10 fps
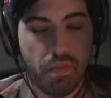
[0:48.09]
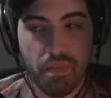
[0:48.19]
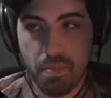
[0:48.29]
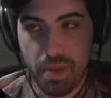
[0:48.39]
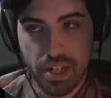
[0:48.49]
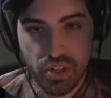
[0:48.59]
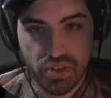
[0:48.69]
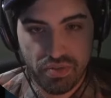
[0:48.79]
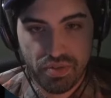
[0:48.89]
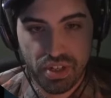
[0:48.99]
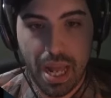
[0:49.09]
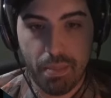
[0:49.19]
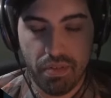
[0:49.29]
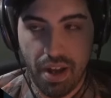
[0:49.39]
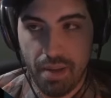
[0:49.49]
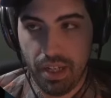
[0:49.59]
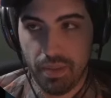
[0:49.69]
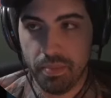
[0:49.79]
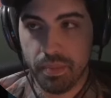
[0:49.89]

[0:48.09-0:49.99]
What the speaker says: by just slimifying him.